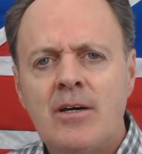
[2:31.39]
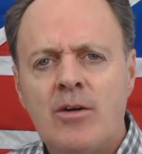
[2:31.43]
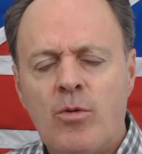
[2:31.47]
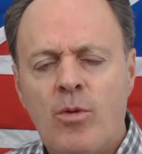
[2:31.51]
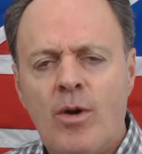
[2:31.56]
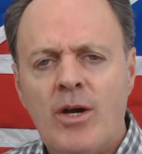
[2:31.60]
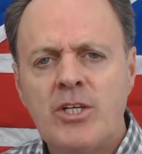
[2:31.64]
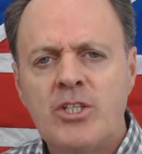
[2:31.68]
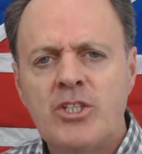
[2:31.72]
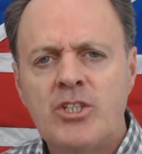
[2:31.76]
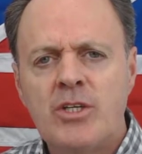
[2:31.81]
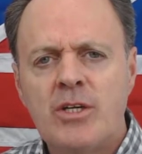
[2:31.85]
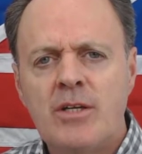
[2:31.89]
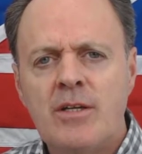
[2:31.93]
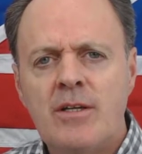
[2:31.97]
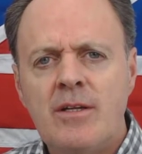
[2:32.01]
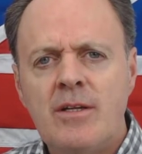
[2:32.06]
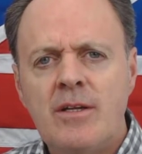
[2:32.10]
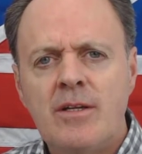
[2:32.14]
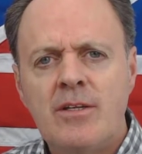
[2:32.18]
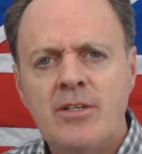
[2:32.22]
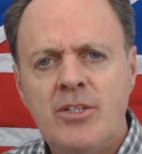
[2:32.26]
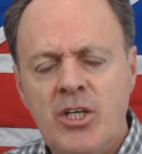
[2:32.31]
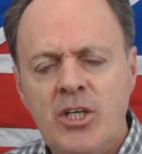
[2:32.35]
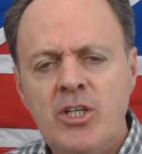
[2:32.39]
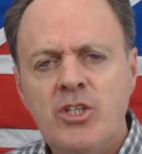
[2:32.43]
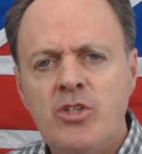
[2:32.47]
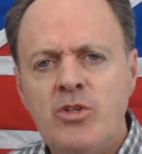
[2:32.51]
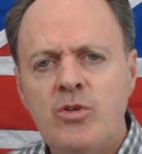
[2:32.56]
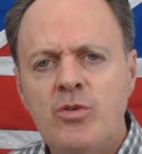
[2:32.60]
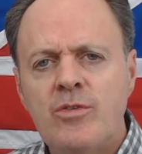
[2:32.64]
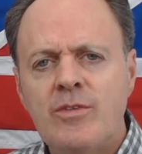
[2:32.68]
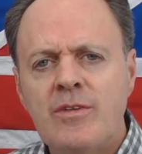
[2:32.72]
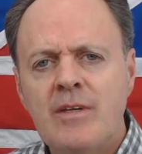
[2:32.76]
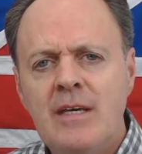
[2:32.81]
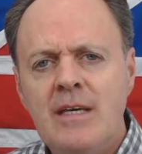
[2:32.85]
Question, did
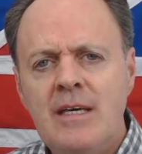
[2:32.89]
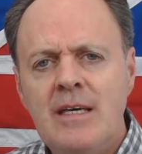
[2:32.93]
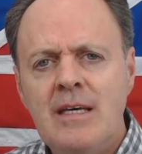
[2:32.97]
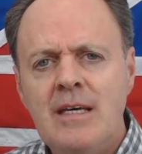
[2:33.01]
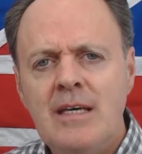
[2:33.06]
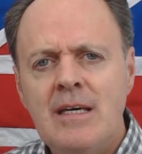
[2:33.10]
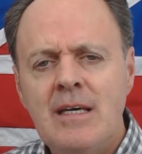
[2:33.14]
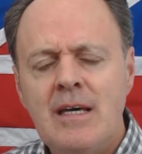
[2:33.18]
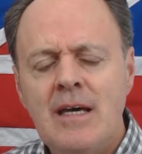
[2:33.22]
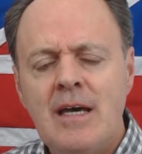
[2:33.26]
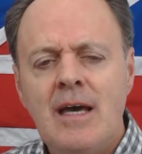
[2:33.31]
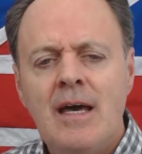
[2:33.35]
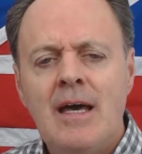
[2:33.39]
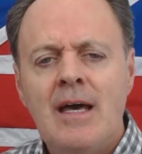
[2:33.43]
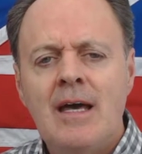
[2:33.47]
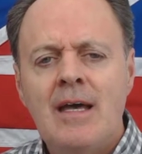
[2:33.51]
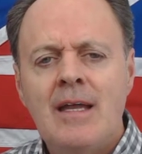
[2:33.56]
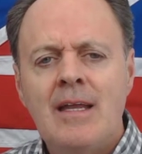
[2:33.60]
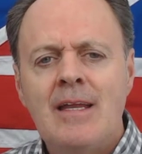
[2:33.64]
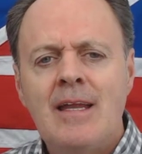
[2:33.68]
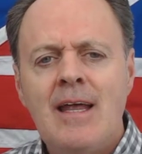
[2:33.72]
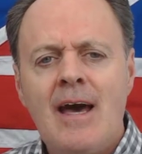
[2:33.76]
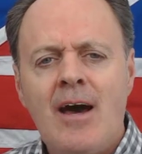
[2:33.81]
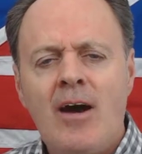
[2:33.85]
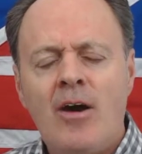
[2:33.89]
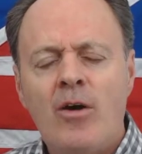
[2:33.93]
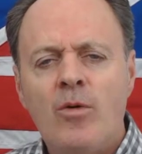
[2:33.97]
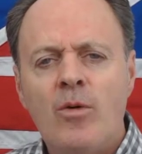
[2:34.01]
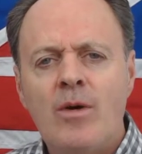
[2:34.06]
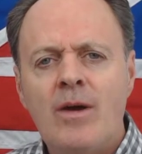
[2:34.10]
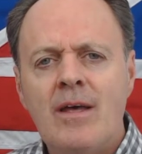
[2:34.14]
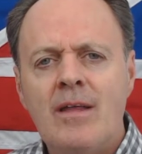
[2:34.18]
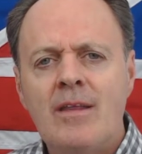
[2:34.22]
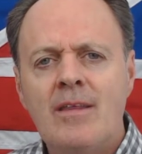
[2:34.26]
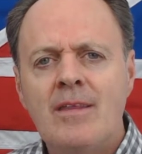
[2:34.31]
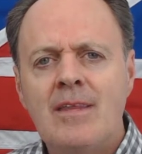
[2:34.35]
you see?
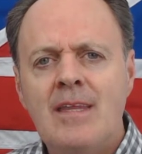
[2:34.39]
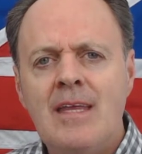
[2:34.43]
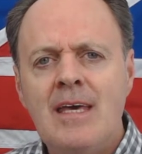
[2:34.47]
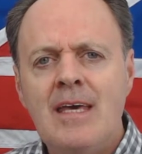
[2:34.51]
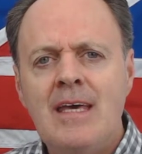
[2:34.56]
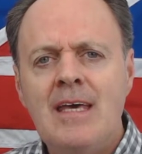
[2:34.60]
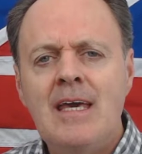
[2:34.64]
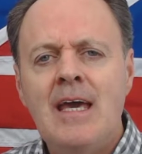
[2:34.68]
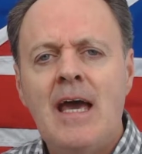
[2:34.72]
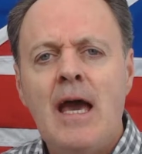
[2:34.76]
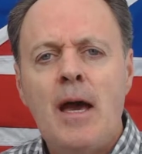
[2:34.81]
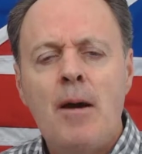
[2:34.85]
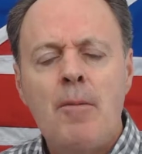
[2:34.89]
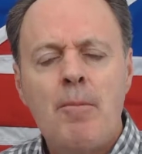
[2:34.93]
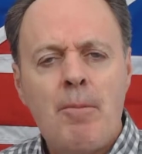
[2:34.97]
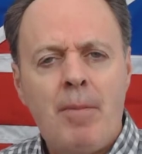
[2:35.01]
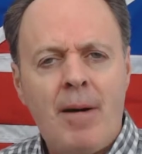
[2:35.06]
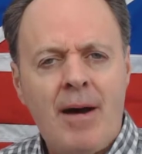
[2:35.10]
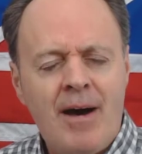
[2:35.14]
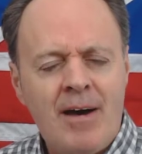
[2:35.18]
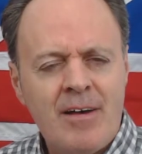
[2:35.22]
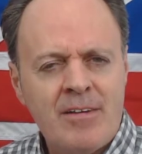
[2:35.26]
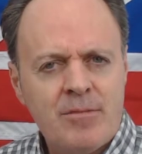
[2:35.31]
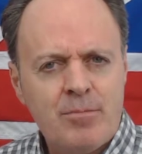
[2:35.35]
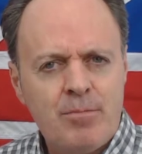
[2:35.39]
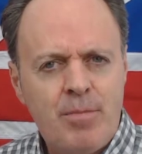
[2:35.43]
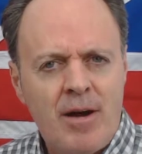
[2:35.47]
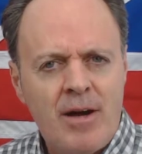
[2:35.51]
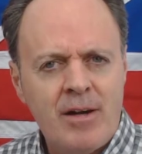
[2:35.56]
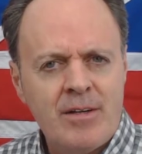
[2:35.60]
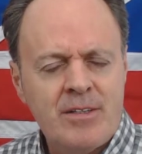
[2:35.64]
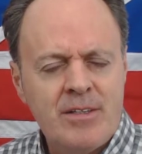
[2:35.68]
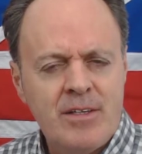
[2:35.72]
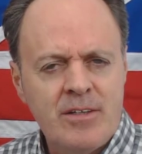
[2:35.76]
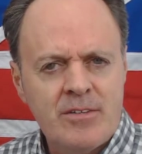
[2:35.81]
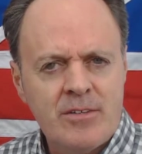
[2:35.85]
Now in the past
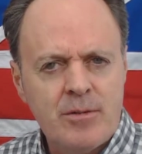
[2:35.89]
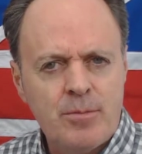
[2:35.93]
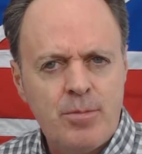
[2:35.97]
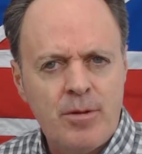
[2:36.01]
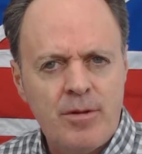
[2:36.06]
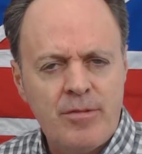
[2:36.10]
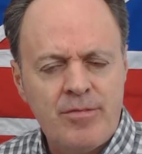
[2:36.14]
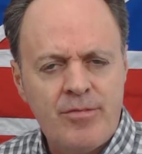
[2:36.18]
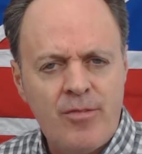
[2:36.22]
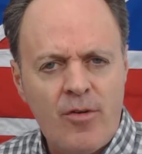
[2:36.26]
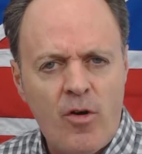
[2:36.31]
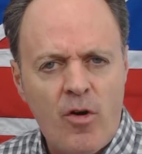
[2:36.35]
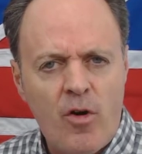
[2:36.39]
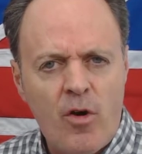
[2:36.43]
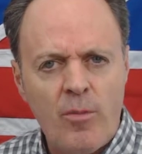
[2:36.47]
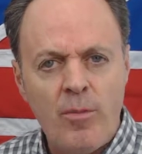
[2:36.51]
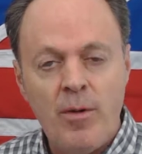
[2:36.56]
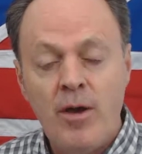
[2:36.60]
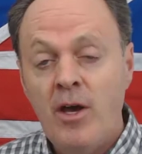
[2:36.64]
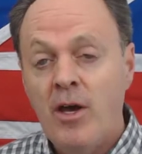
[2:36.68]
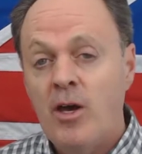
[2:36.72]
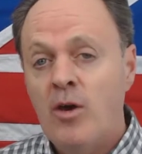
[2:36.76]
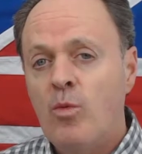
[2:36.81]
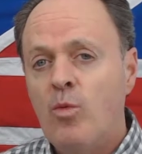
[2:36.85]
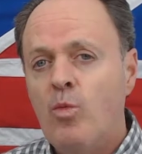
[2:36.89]
participle form,